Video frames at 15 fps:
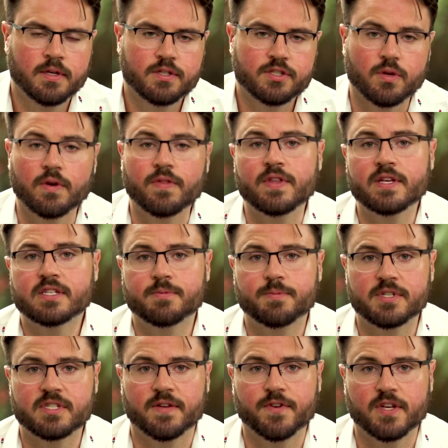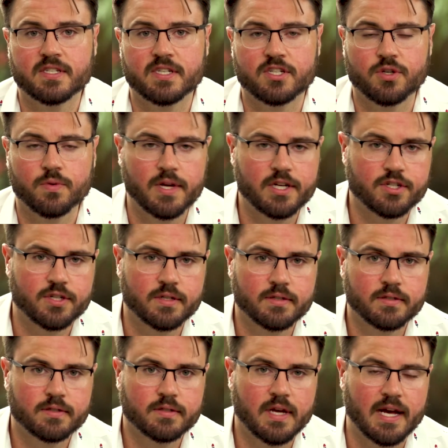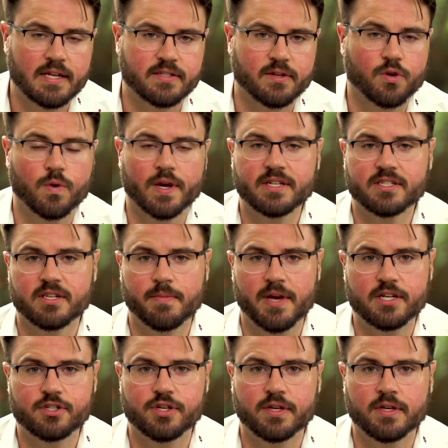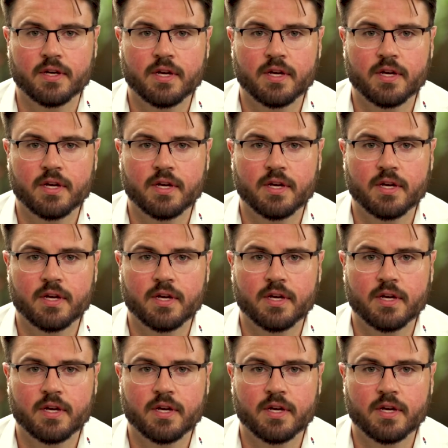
So in this specific situation, as a quick summation,